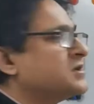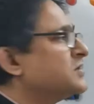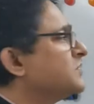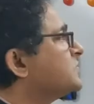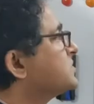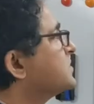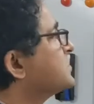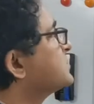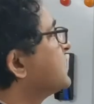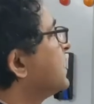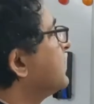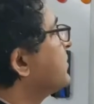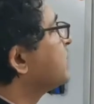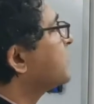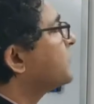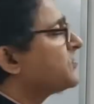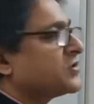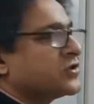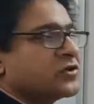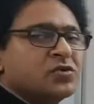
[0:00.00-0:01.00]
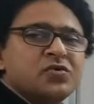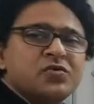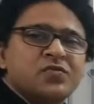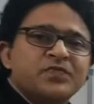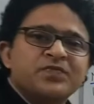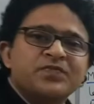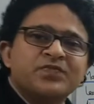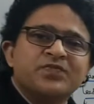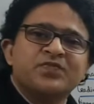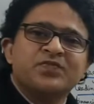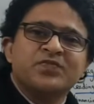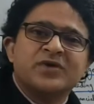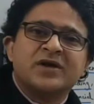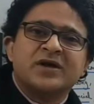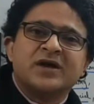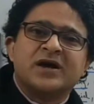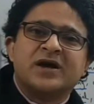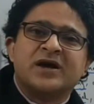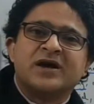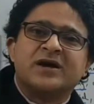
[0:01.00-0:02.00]
which is coming for you
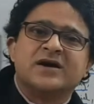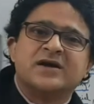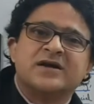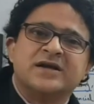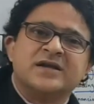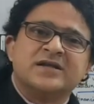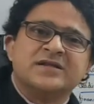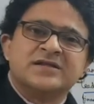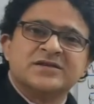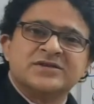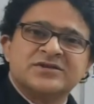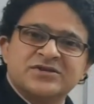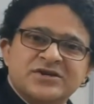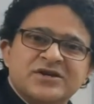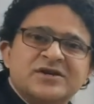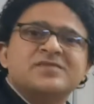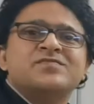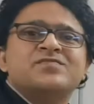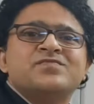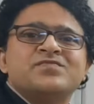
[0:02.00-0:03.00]
this year.